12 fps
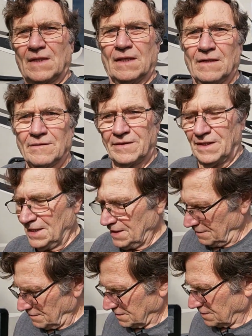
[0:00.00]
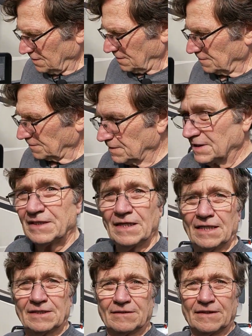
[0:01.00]
Okay, so
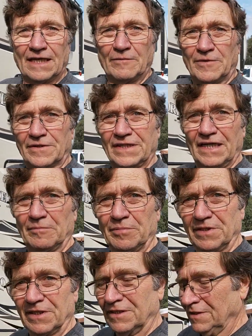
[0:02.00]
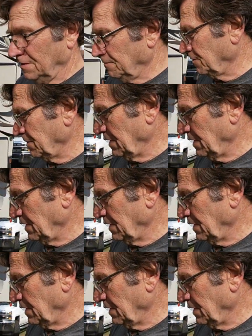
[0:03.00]
that worked out pretty good.